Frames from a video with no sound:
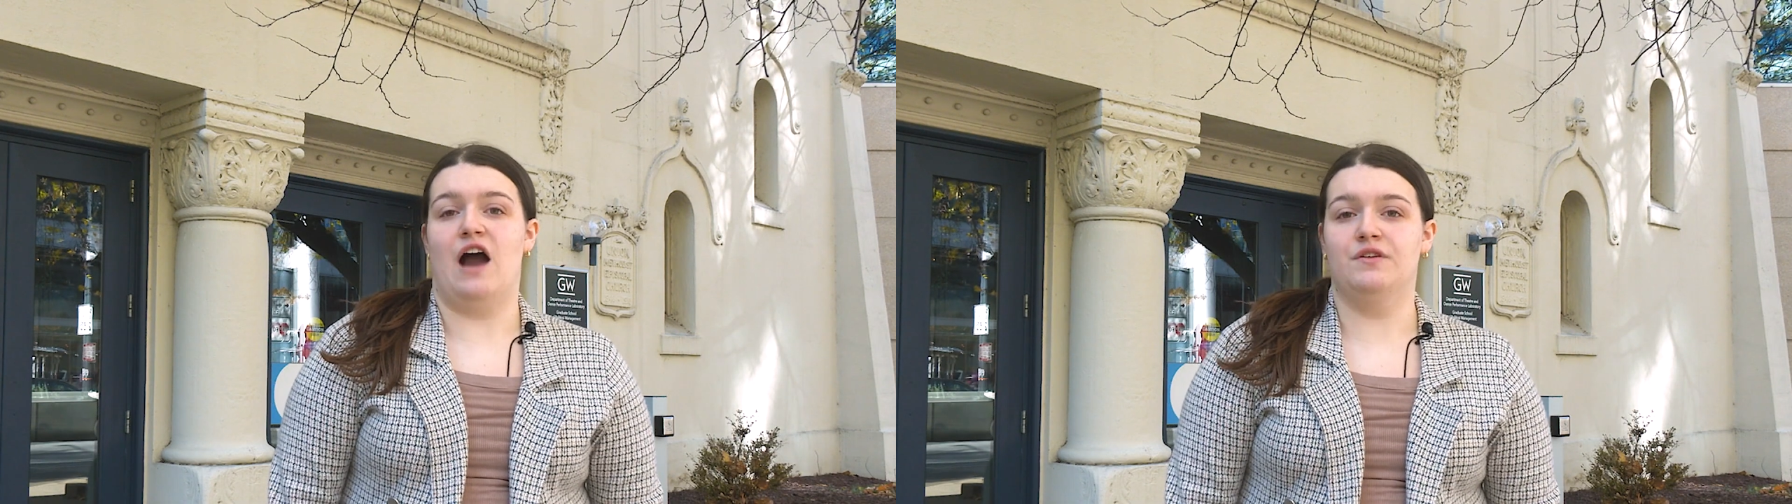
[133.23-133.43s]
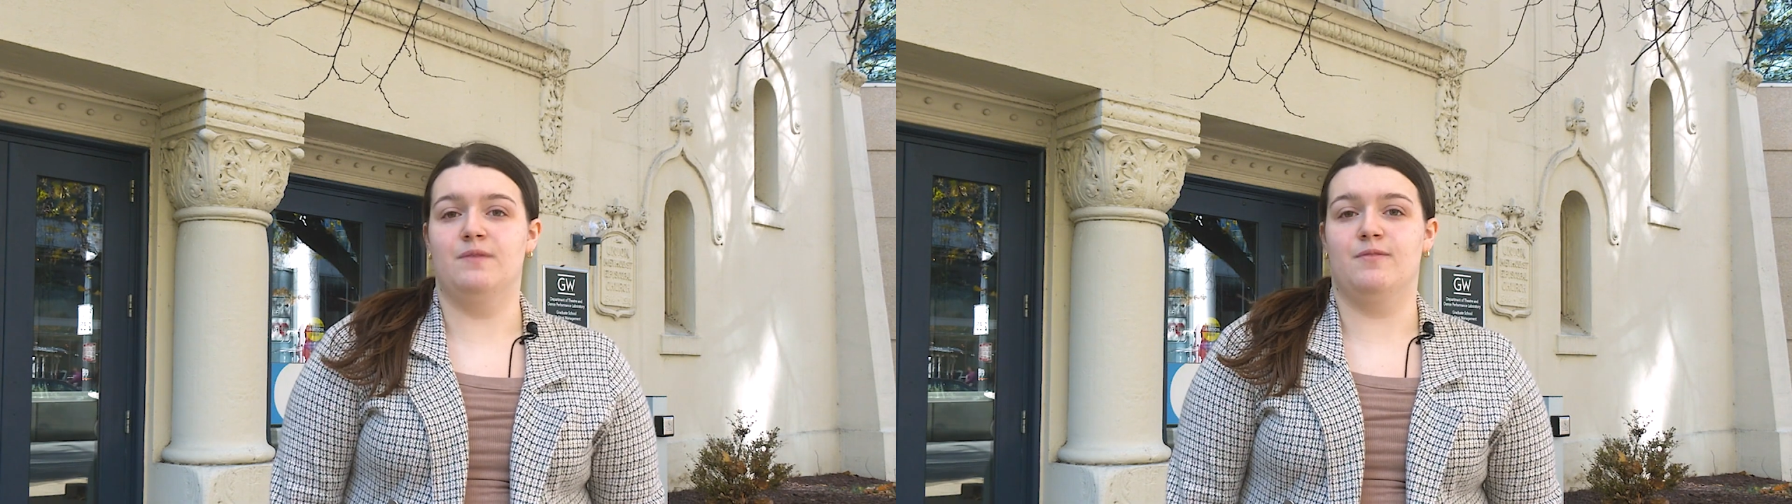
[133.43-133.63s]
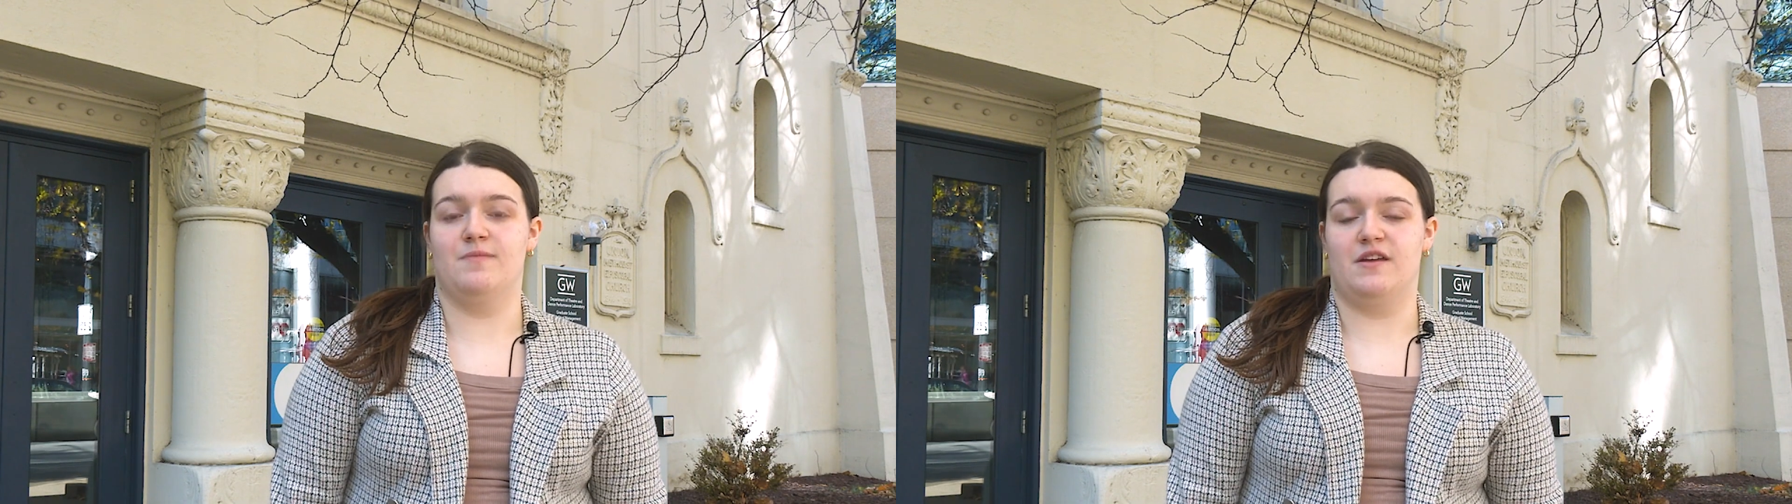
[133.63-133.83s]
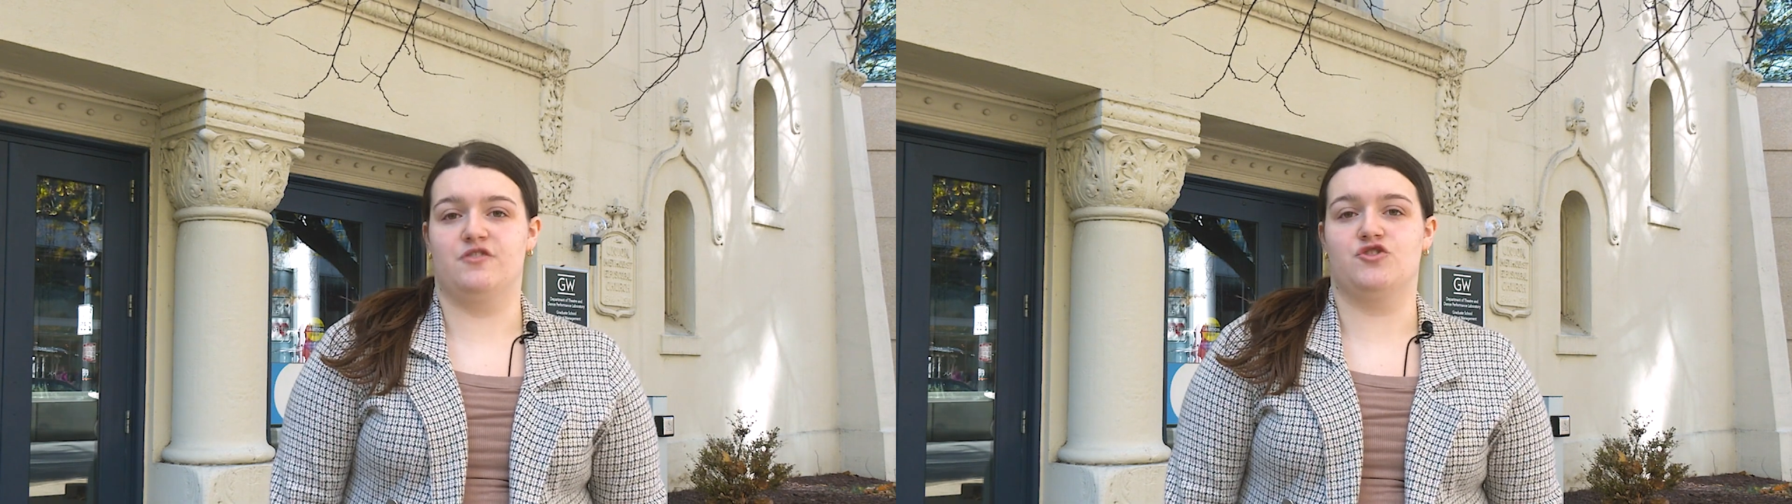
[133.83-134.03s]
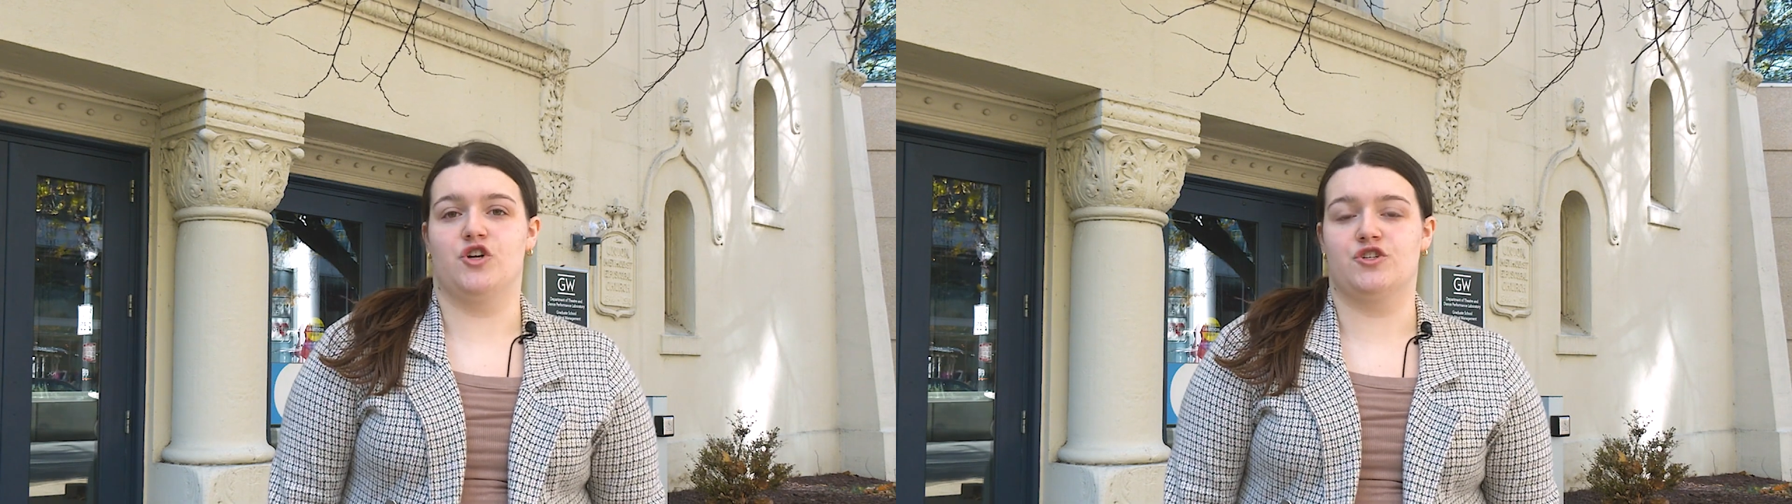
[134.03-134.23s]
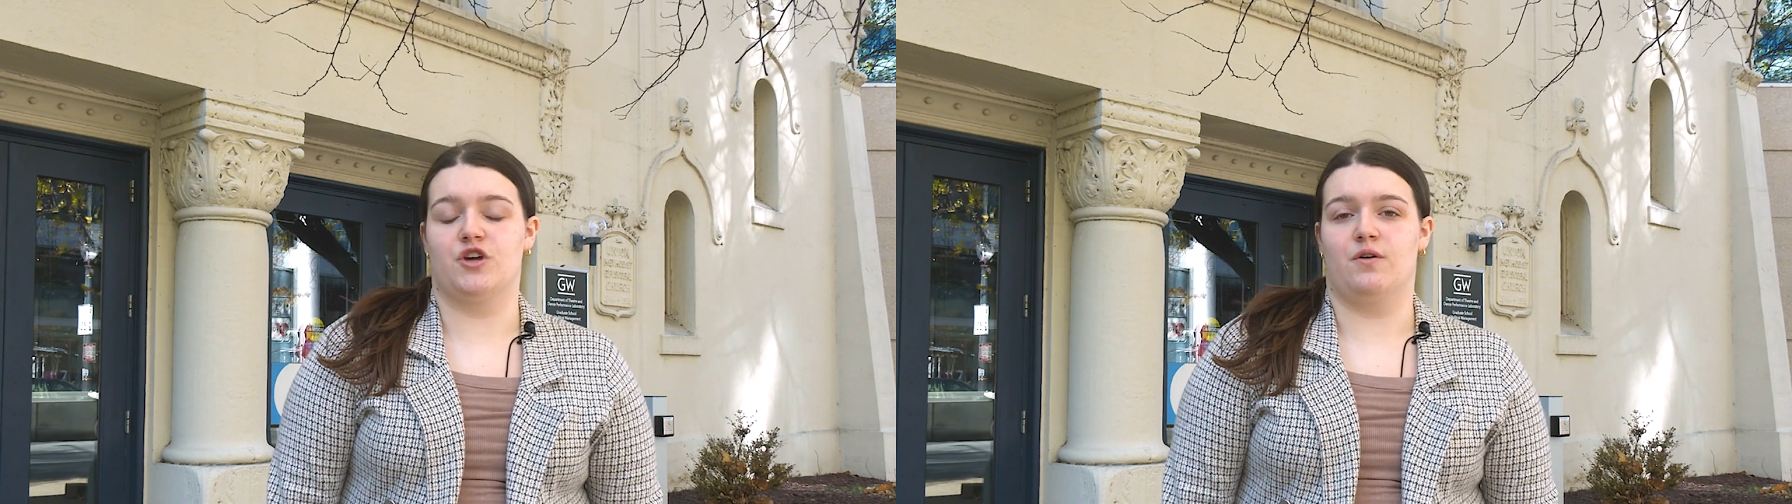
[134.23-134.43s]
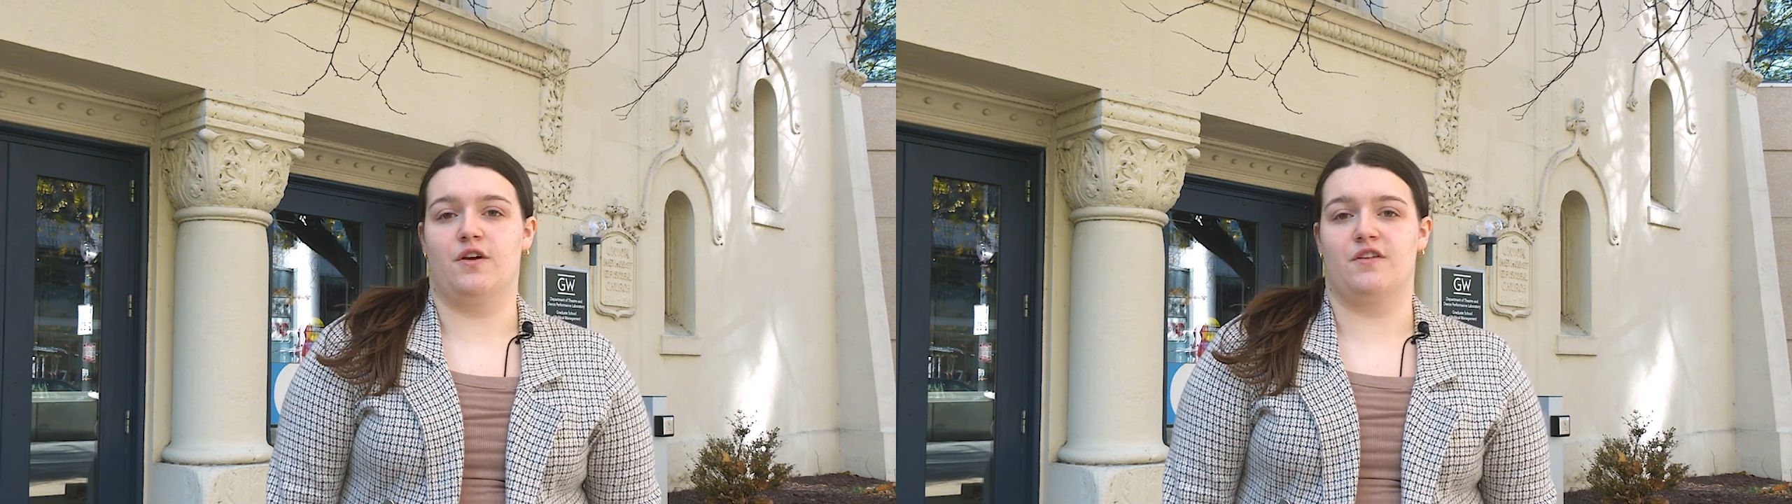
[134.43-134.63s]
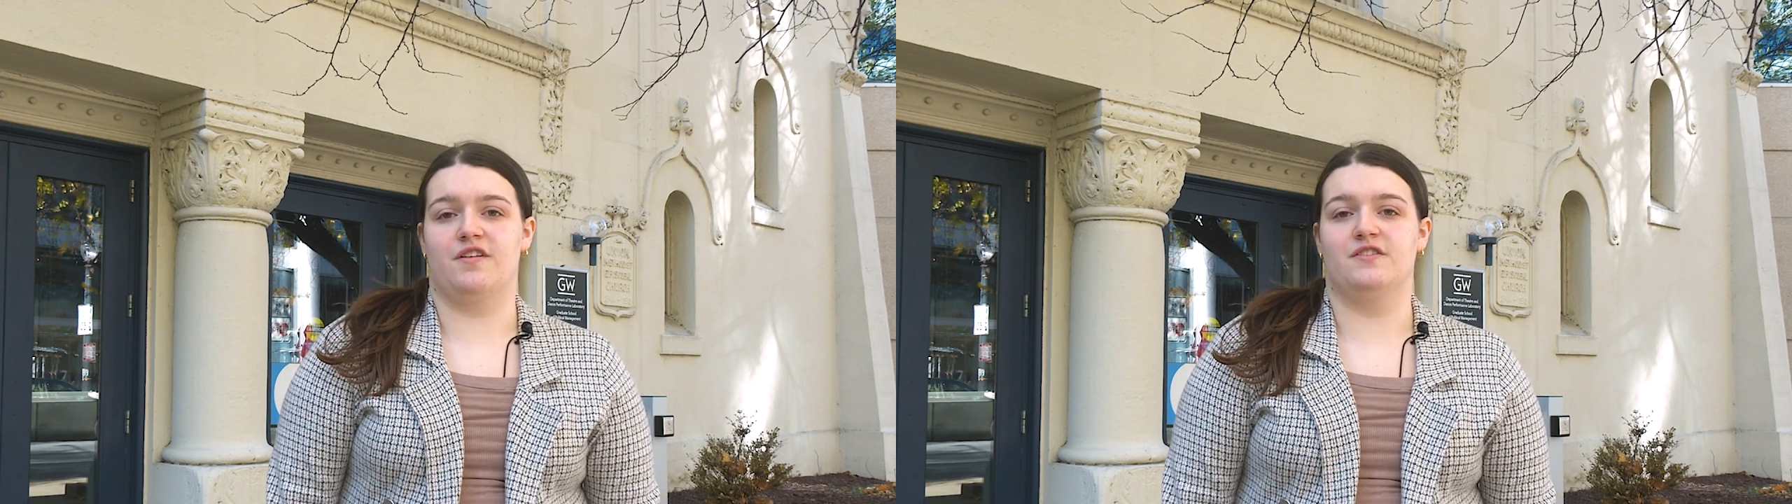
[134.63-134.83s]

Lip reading: outnumber men as churchgoers,